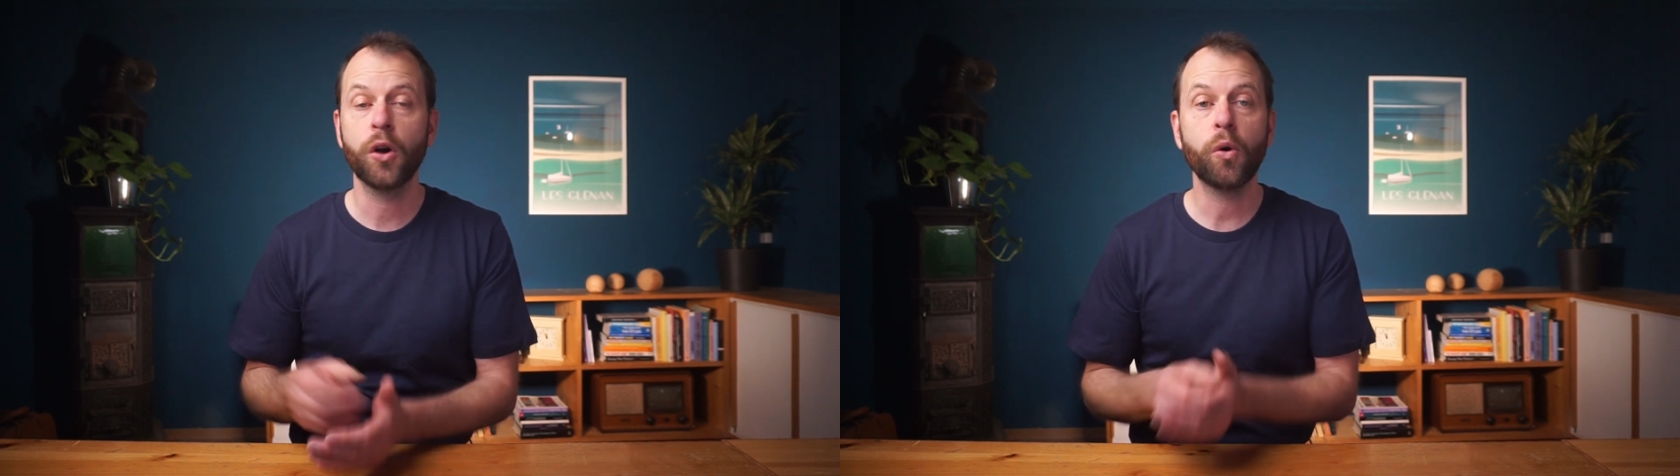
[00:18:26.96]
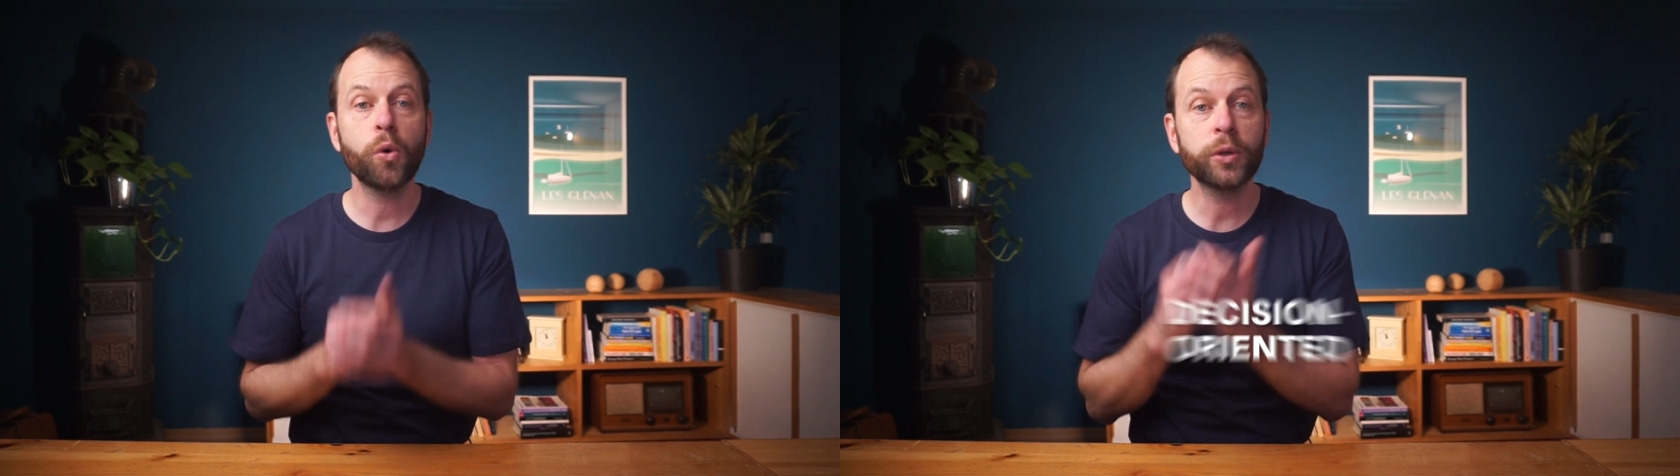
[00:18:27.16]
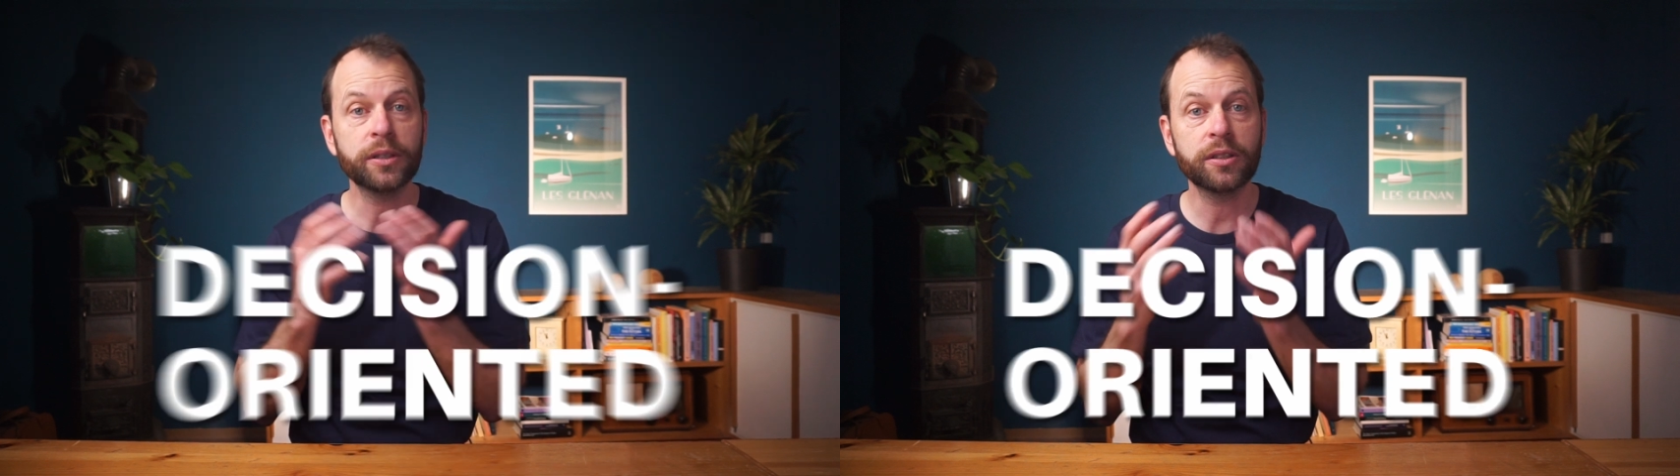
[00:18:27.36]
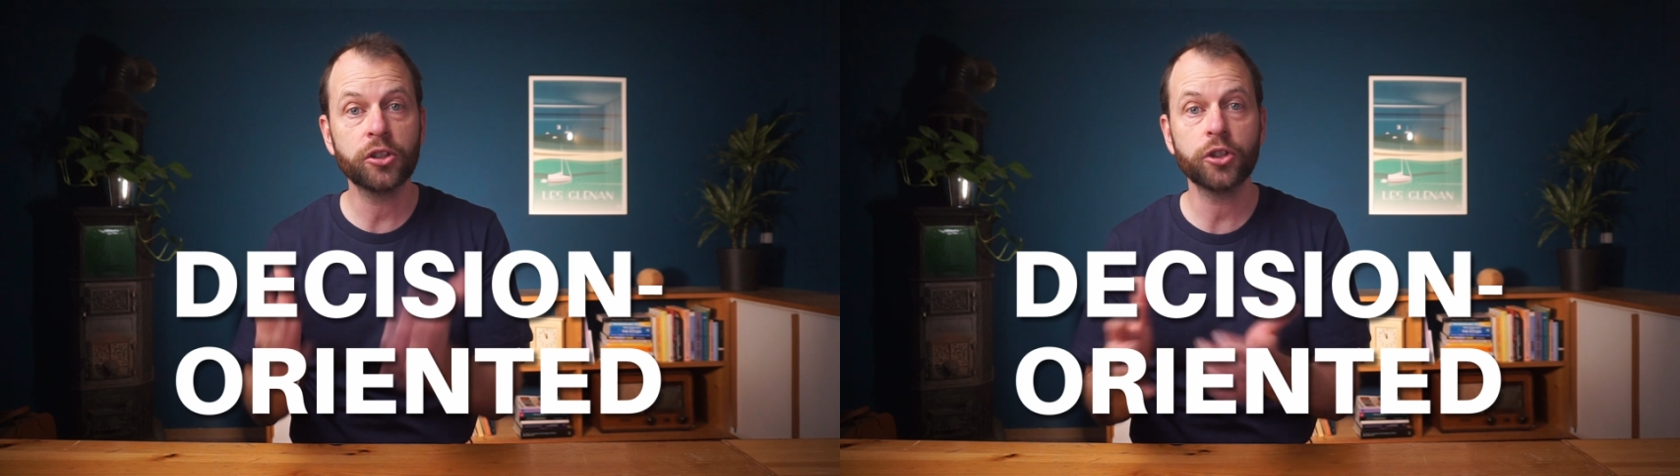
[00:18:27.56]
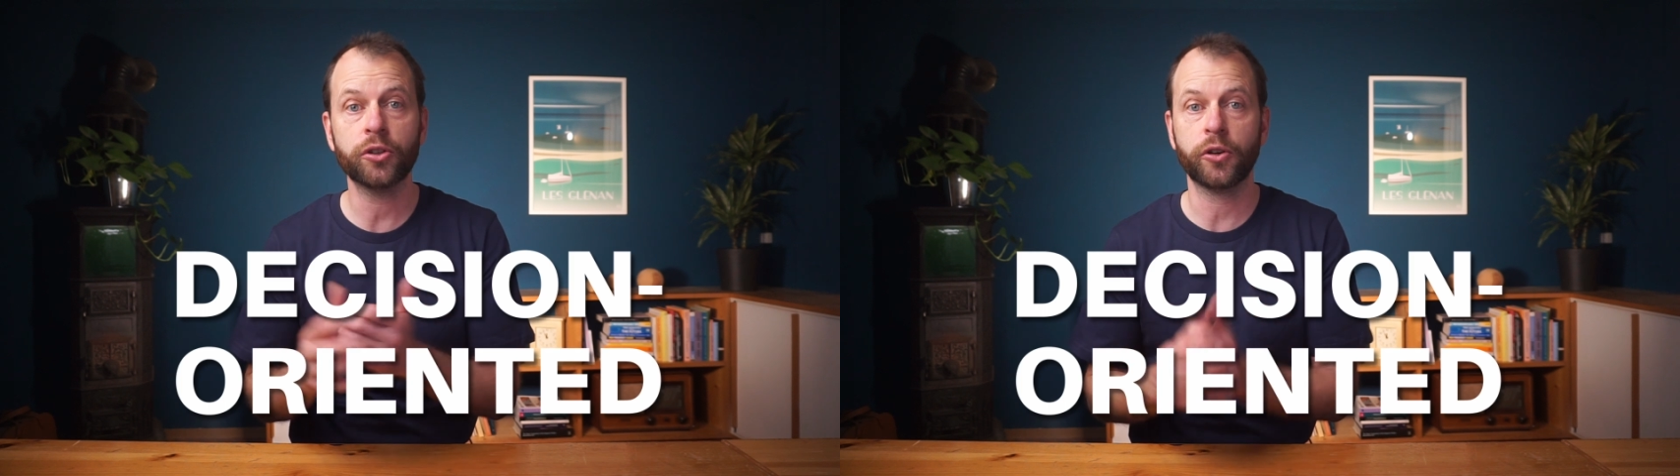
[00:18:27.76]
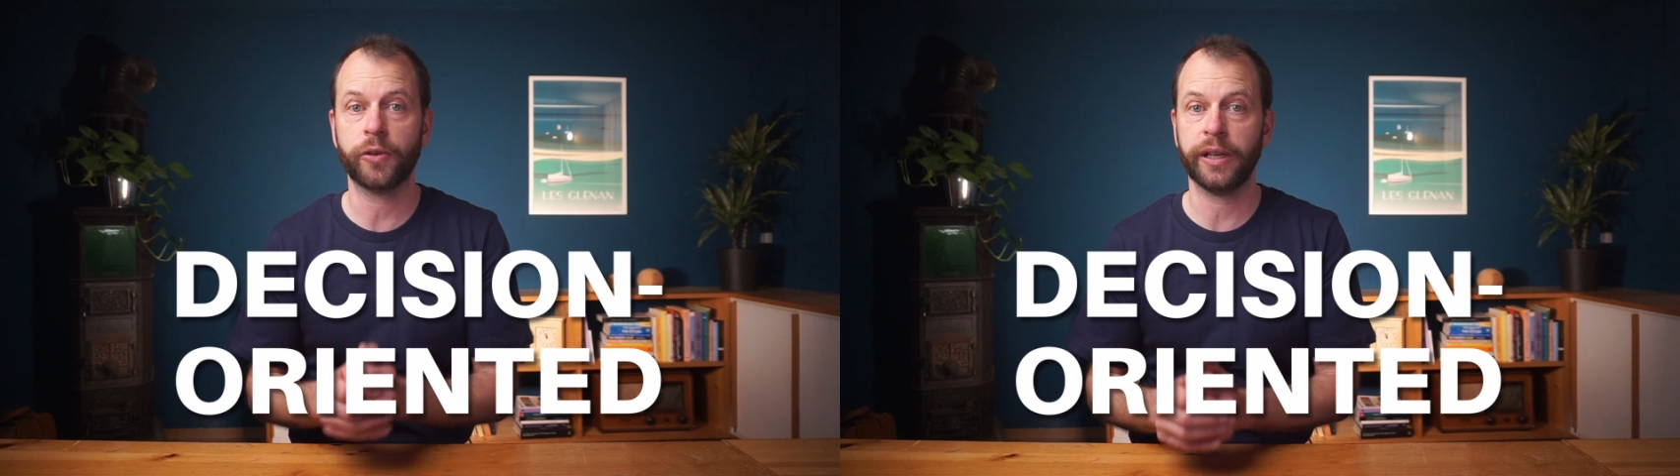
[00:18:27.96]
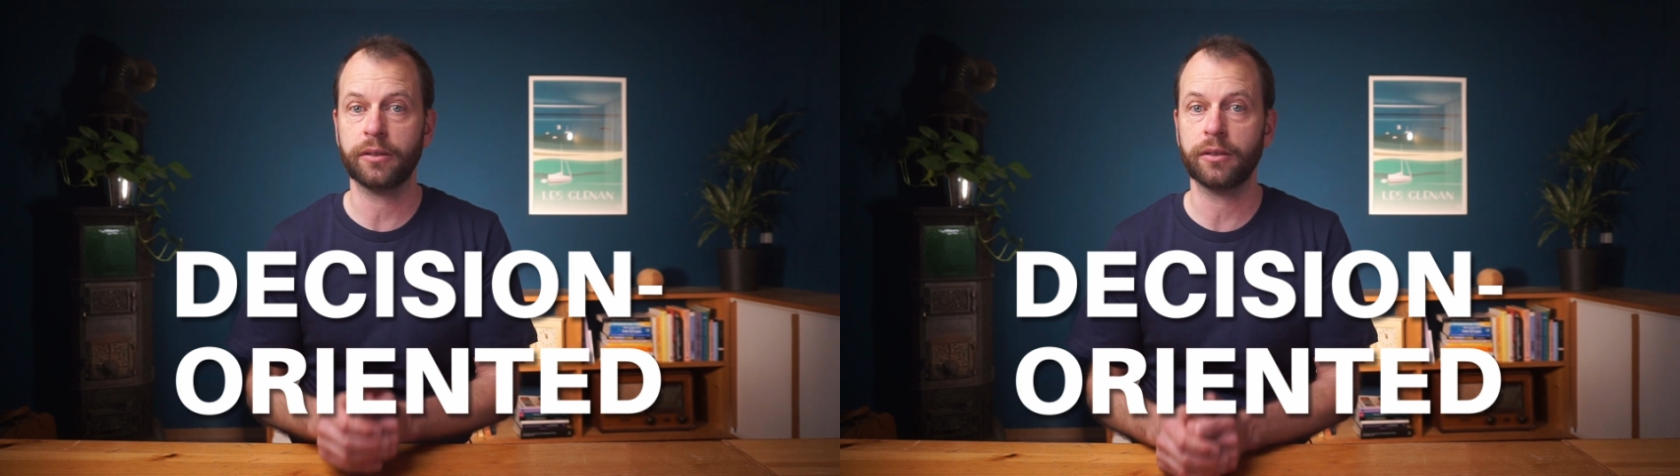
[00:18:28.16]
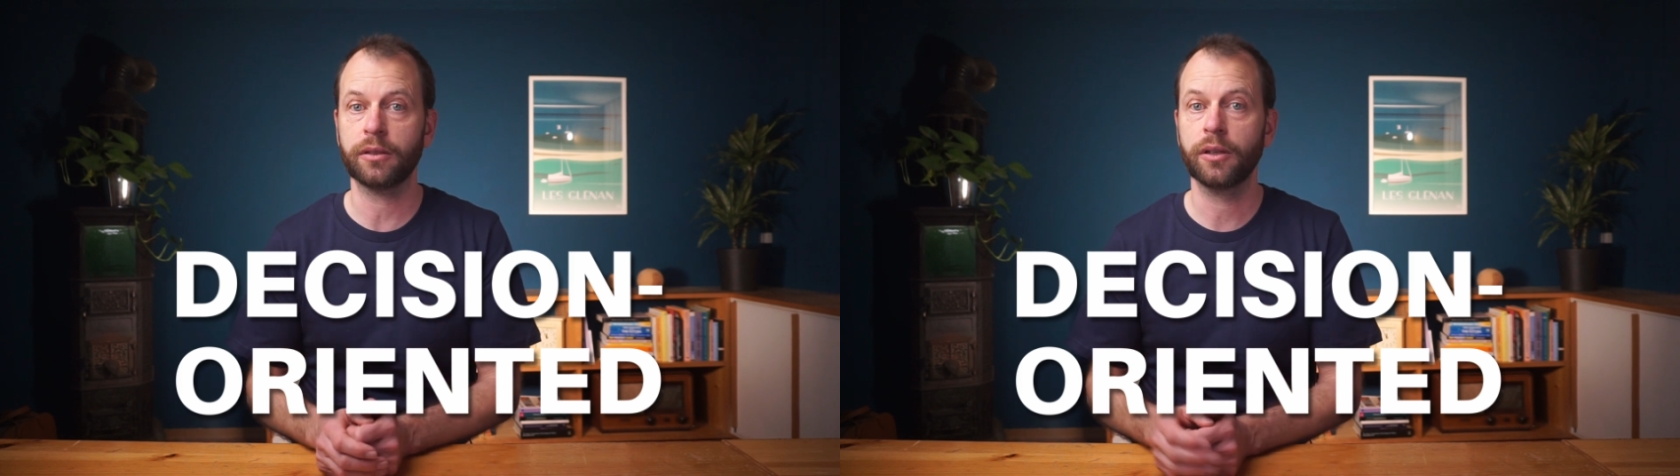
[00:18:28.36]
Or decision-oriented.